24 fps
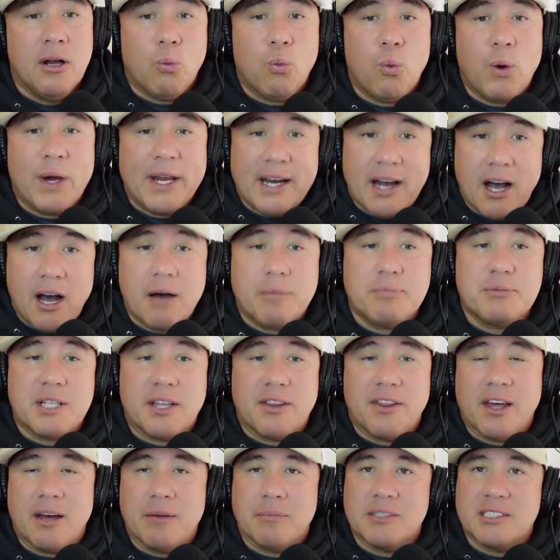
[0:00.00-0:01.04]
went up
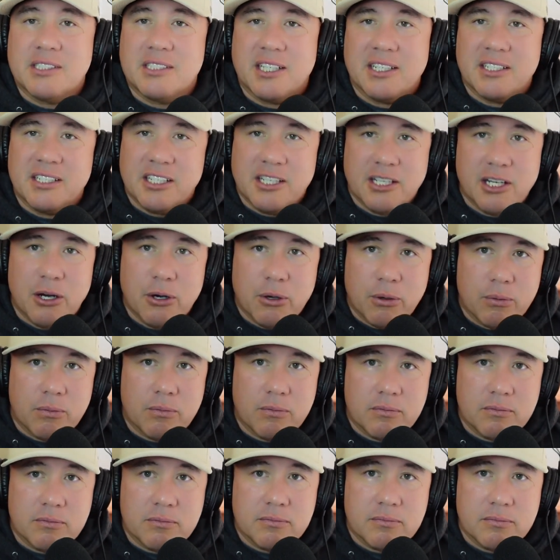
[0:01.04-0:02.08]
to them and said, You know,
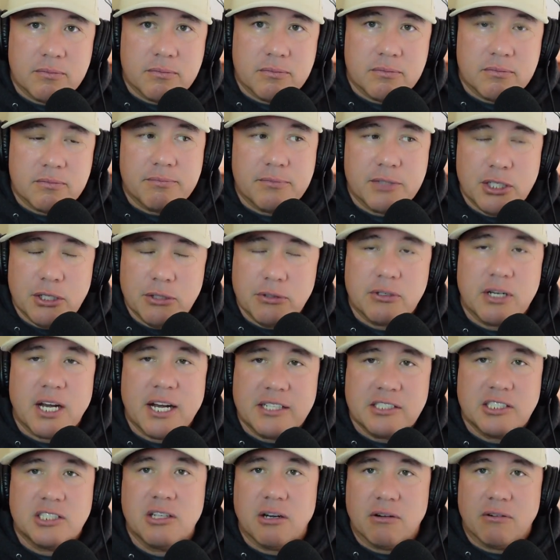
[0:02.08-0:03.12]
you
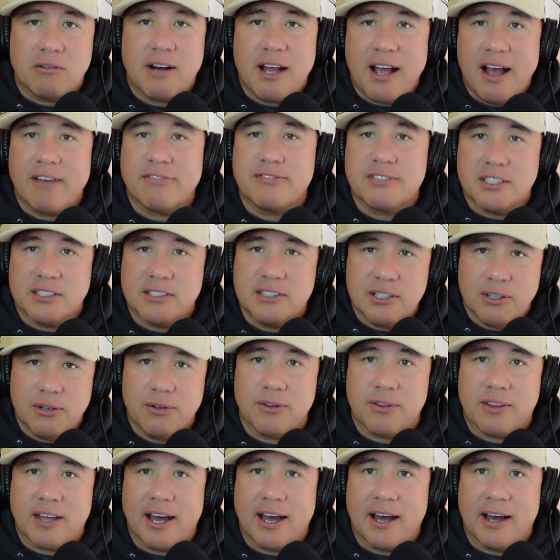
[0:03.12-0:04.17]
guys don't have to do
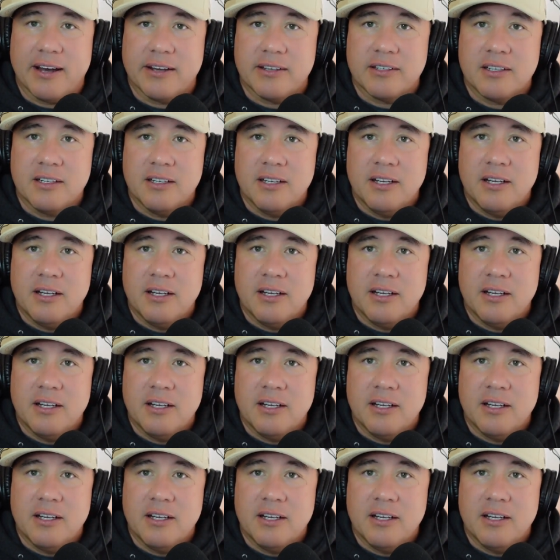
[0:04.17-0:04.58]
that.